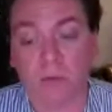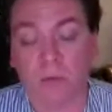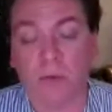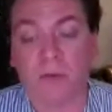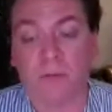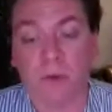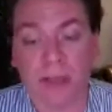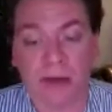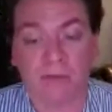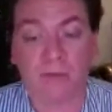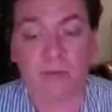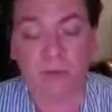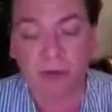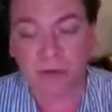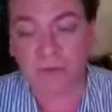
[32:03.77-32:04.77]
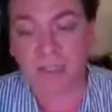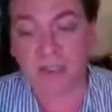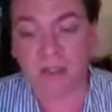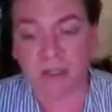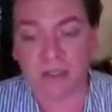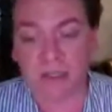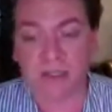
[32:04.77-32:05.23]
We have a
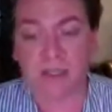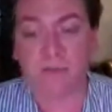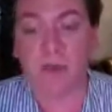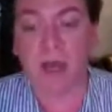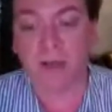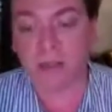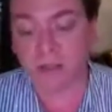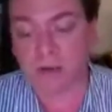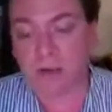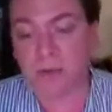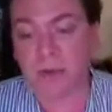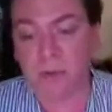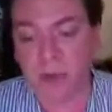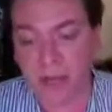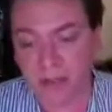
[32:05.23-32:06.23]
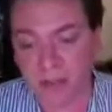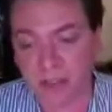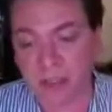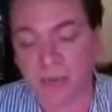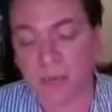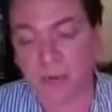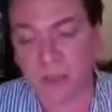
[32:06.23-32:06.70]
previously existing manuscript that
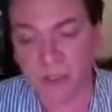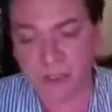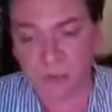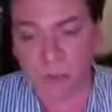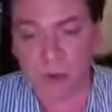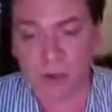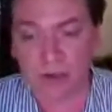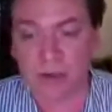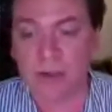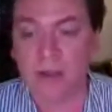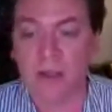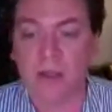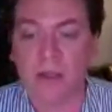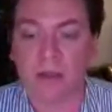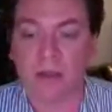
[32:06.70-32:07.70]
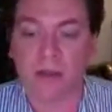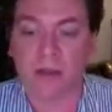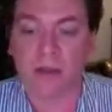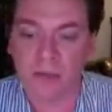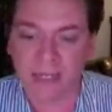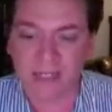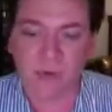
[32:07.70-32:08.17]
matches up with this one,
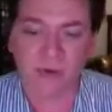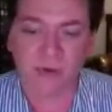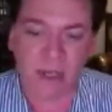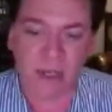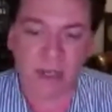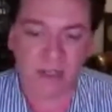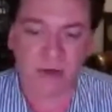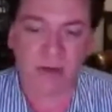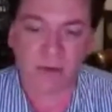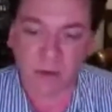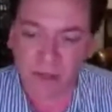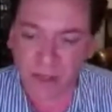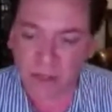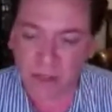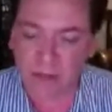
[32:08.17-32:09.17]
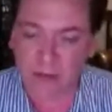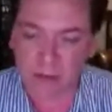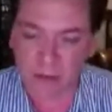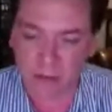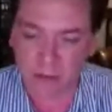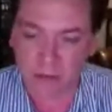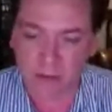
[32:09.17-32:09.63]
and that's why I started looking at
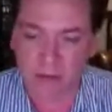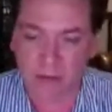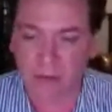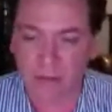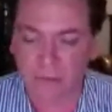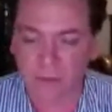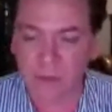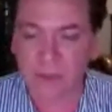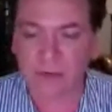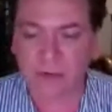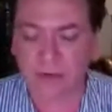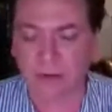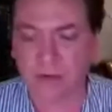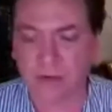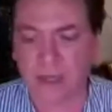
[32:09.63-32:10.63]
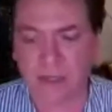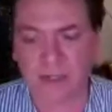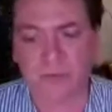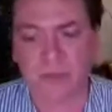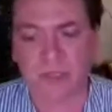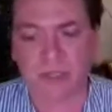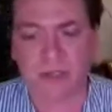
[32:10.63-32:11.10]
the first 3 degree
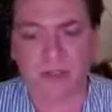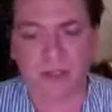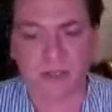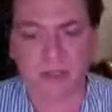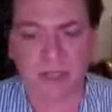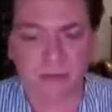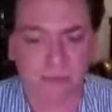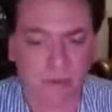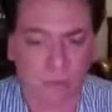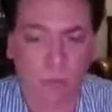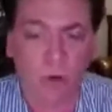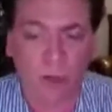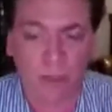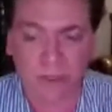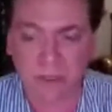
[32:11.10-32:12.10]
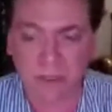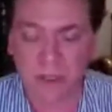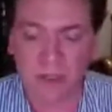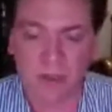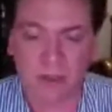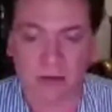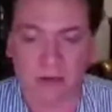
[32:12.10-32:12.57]
exposés to see if there was,
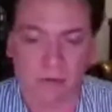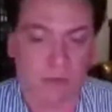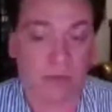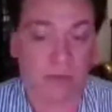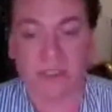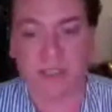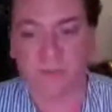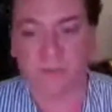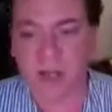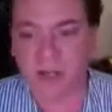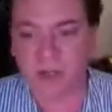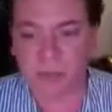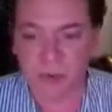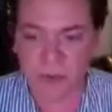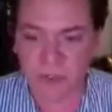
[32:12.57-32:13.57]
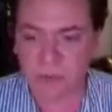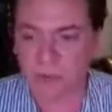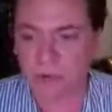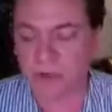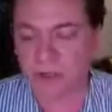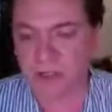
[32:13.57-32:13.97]
like, does it match Postboy?